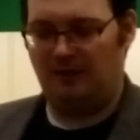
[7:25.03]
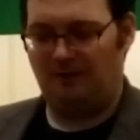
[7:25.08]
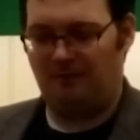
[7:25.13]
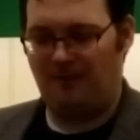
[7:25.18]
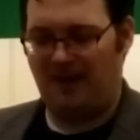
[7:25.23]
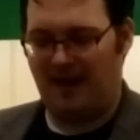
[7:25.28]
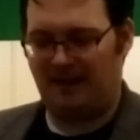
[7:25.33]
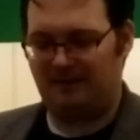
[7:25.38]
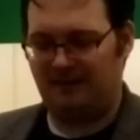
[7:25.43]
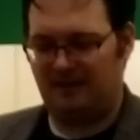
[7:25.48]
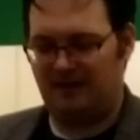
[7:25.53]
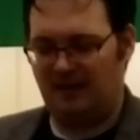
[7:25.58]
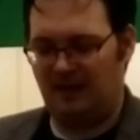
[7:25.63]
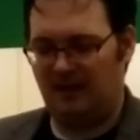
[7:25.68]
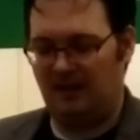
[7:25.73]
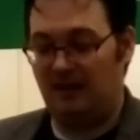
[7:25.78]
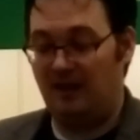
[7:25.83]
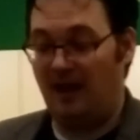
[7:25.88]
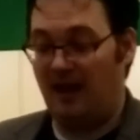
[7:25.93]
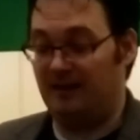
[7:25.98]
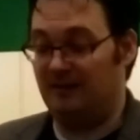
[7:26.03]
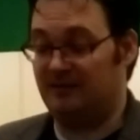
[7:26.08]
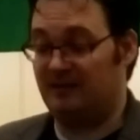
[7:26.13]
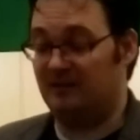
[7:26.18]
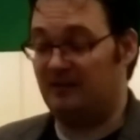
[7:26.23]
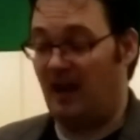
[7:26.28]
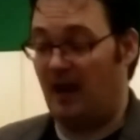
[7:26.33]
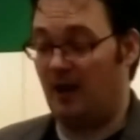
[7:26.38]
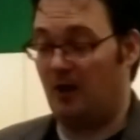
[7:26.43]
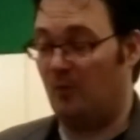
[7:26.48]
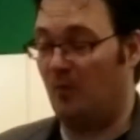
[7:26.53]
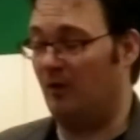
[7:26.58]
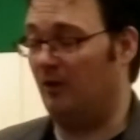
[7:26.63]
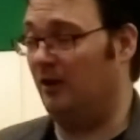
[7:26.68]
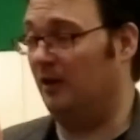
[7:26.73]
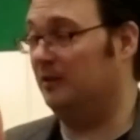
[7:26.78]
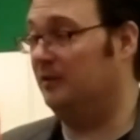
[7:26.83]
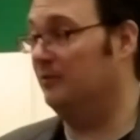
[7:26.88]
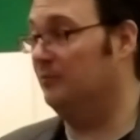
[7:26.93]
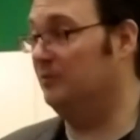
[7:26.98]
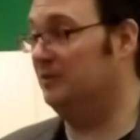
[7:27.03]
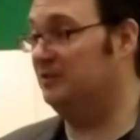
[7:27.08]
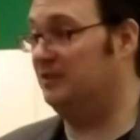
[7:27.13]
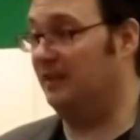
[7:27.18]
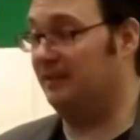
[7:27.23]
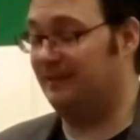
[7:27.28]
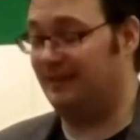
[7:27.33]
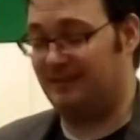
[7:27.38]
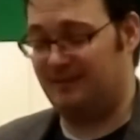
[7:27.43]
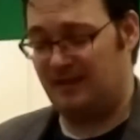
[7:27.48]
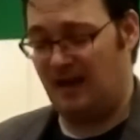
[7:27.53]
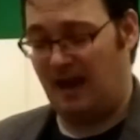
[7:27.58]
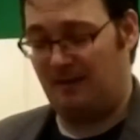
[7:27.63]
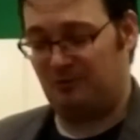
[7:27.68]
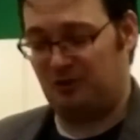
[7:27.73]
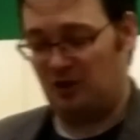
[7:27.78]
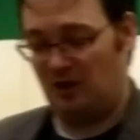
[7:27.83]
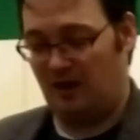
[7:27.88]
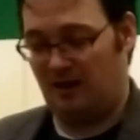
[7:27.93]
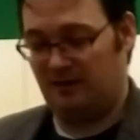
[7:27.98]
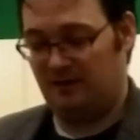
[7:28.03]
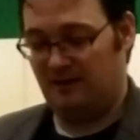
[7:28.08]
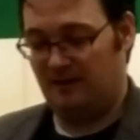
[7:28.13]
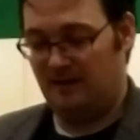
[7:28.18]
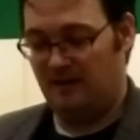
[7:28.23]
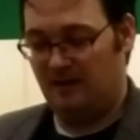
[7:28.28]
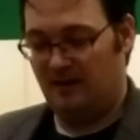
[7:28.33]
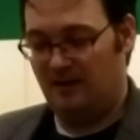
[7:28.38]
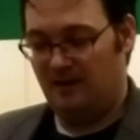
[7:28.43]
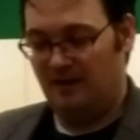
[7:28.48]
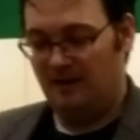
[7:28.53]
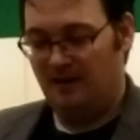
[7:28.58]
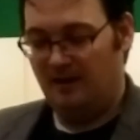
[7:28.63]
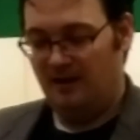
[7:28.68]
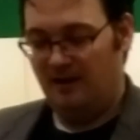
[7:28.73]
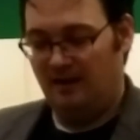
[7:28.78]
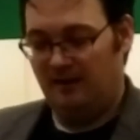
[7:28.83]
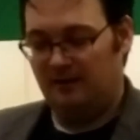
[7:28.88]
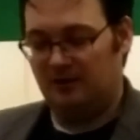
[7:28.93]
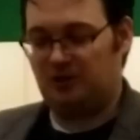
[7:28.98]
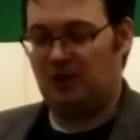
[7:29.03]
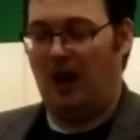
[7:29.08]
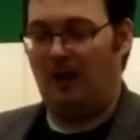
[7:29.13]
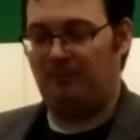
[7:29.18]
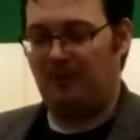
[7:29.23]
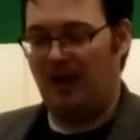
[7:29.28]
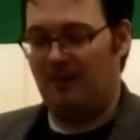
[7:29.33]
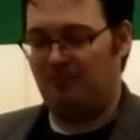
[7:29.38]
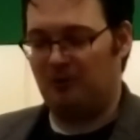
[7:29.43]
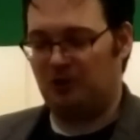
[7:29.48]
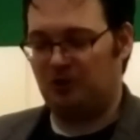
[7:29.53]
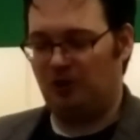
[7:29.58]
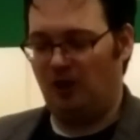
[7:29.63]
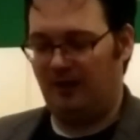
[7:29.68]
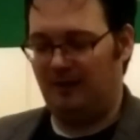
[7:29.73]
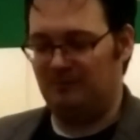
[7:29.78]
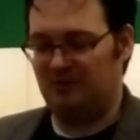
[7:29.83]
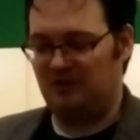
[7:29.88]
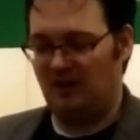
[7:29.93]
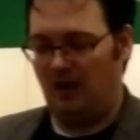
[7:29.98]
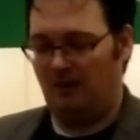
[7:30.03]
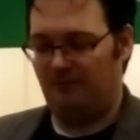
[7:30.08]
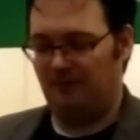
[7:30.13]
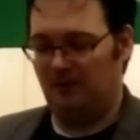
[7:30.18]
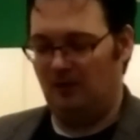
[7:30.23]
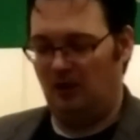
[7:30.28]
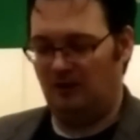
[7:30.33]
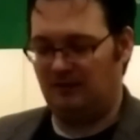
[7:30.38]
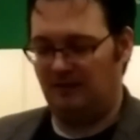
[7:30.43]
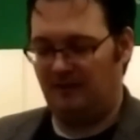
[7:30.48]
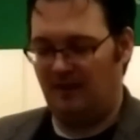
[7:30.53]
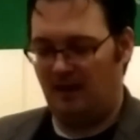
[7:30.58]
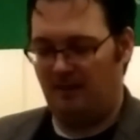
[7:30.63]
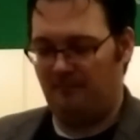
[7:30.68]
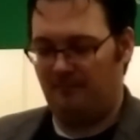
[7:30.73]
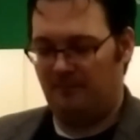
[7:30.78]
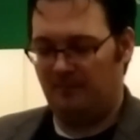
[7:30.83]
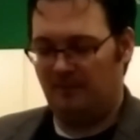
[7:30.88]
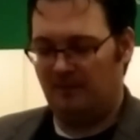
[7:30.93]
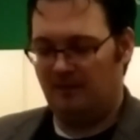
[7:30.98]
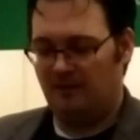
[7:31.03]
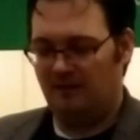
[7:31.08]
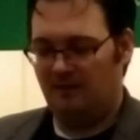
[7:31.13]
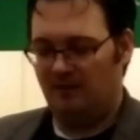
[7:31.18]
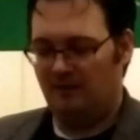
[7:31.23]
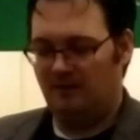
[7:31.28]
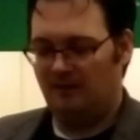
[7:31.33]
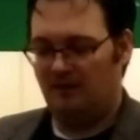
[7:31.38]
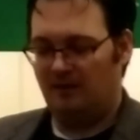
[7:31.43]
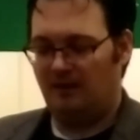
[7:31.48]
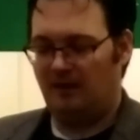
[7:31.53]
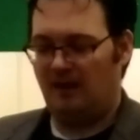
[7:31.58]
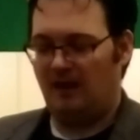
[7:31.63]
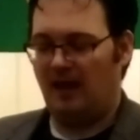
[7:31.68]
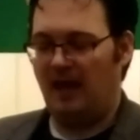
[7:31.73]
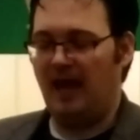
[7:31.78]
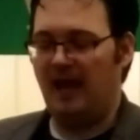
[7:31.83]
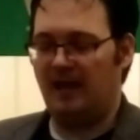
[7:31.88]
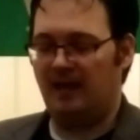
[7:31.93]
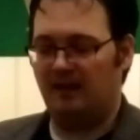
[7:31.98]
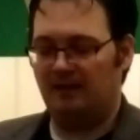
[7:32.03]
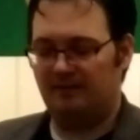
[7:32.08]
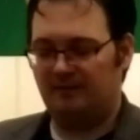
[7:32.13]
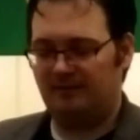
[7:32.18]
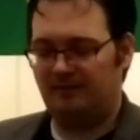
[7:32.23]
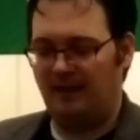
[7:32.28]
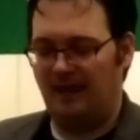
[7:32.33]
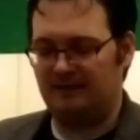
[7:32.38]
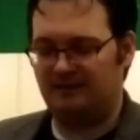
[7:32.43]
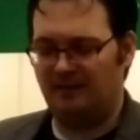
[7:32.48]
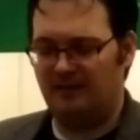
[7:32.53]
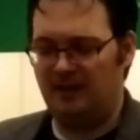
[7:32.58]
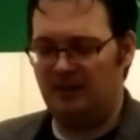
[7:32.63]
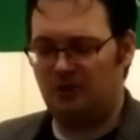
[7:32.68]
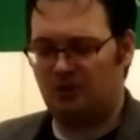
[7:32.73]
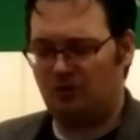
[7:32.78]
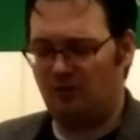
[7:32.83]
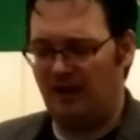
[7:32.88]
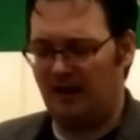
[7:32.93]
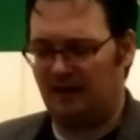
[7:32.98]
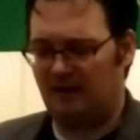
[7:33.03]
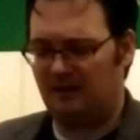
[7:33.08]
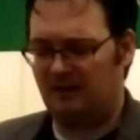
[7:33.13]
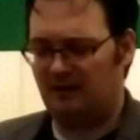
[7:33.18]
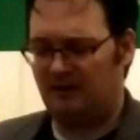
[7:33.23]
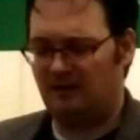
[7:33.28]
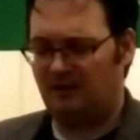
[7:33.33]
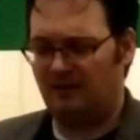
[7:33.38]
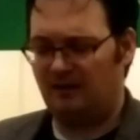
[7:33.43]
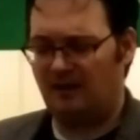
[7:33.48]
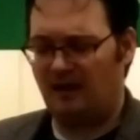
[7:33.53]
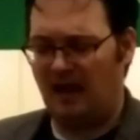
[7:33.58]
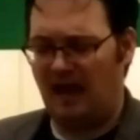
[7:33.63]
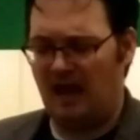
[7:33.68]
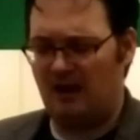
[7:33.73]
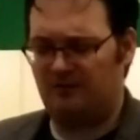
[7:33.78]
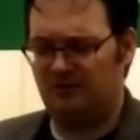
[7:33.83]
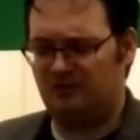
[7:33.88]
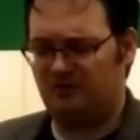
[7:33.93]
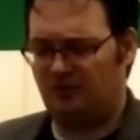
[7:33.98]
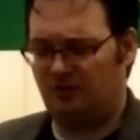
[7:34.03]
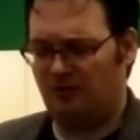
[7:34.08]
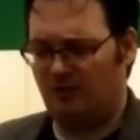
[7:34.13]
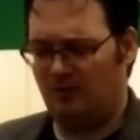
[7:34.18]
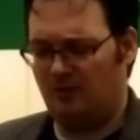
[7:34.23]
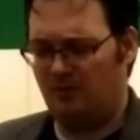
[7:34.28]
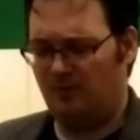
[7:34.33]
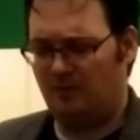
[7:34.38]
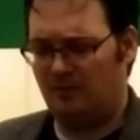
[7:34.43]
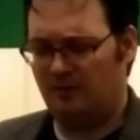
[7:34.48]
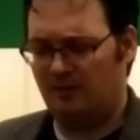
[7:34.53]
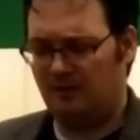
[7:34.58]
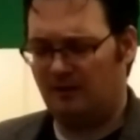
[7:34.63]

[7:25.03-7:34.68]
of the fact that he and his entire world was just a snapshot. The shopkeeper shook himself and looked at them. "Hey, that's a neat trick. How'd you